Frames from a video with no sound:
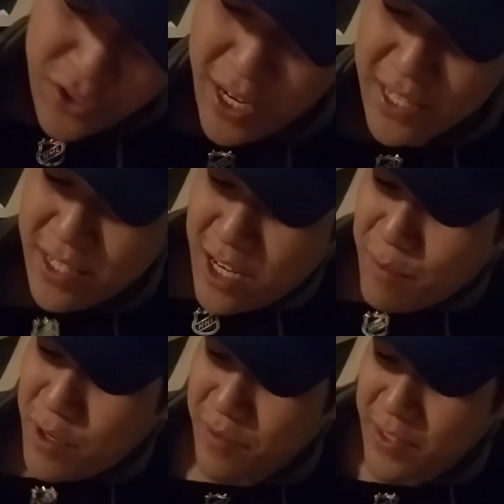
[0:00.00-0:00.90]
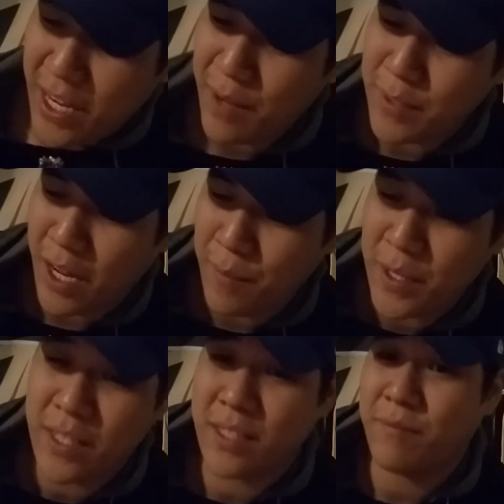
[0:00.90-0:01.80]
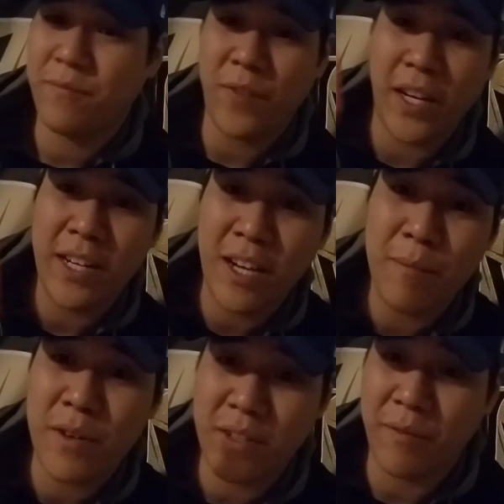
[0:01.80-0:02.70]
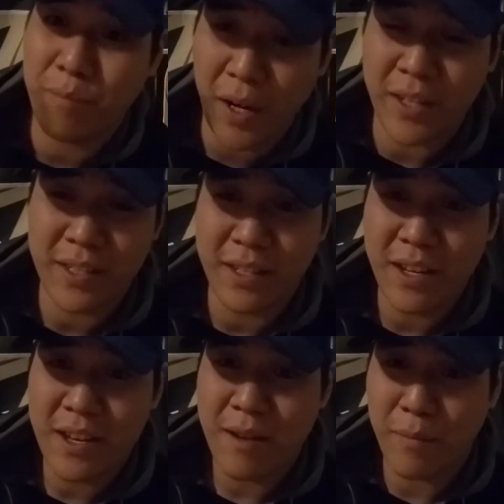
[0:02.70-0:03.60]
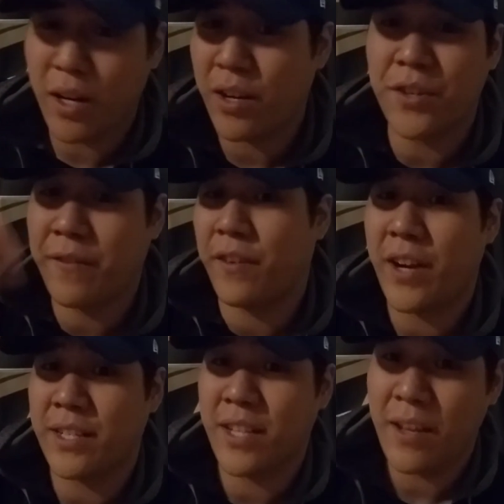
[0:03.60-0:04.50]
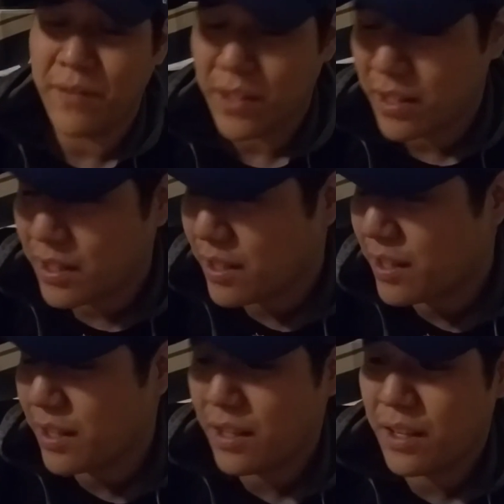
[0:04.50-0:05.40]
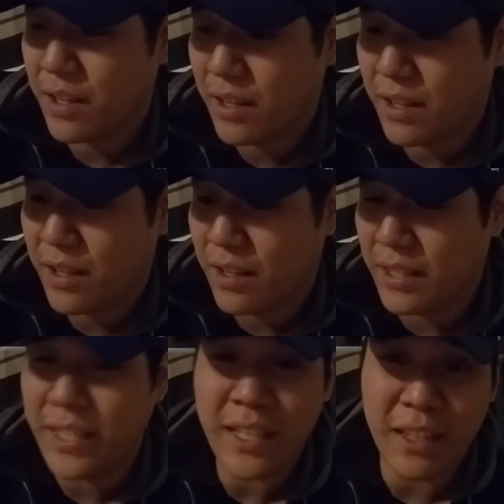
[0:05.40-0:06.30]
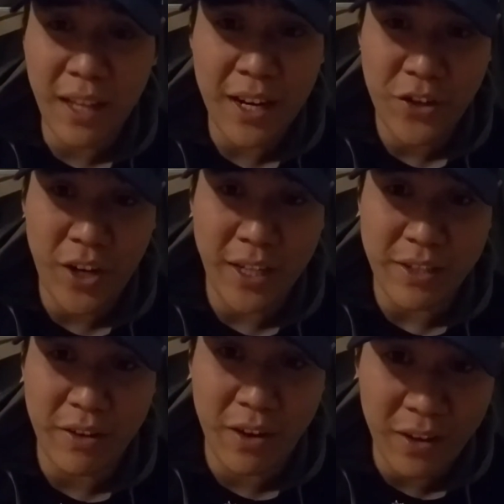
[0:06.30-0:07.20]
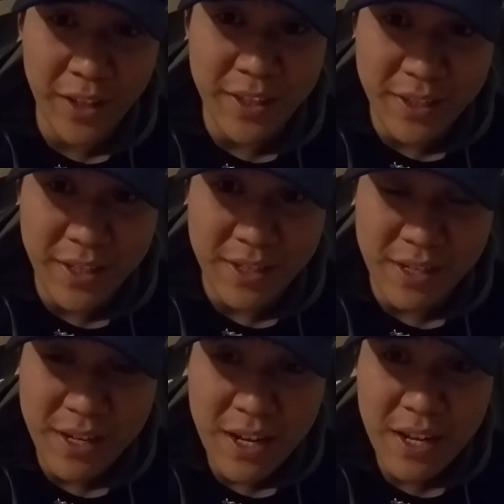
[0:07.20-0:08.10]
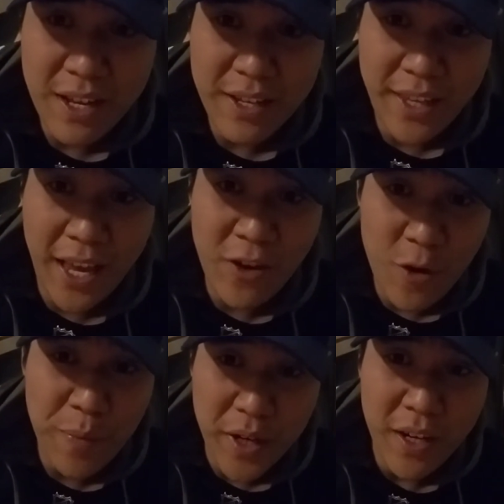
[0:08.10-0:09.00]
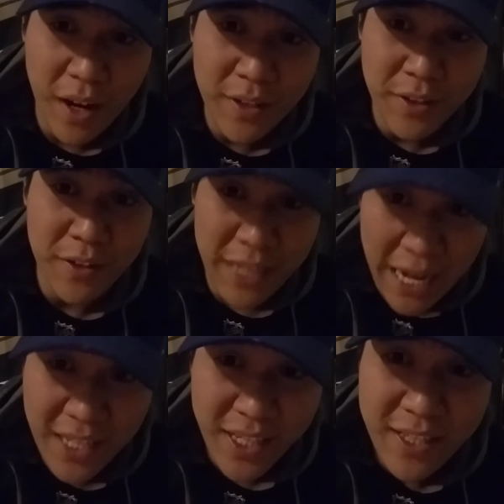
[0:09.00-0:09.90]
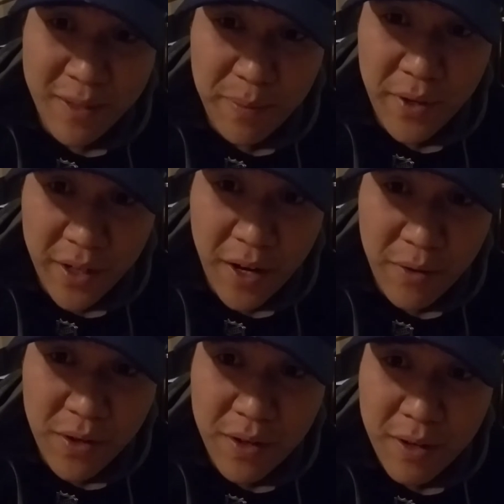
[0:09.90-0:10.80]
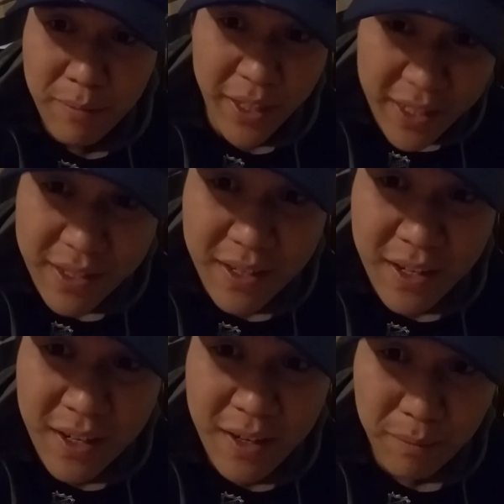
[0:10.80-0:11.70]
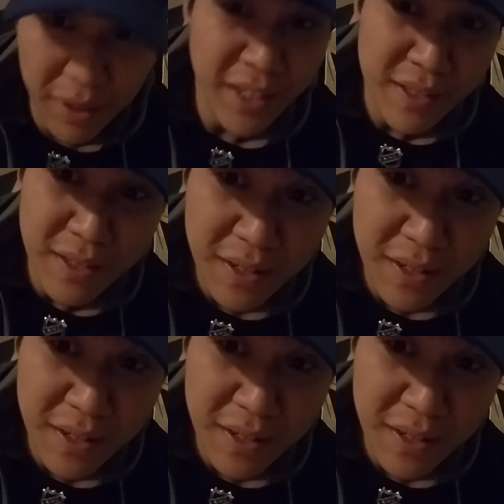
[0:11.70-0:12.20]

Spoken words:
guys the numbers of times, how many fucking numbers of pucks Marc-Andre Fleury has saved. He's taking a lot of shots early in the season. Can you put an Oscar Dansk at some point, coach? Please? Please?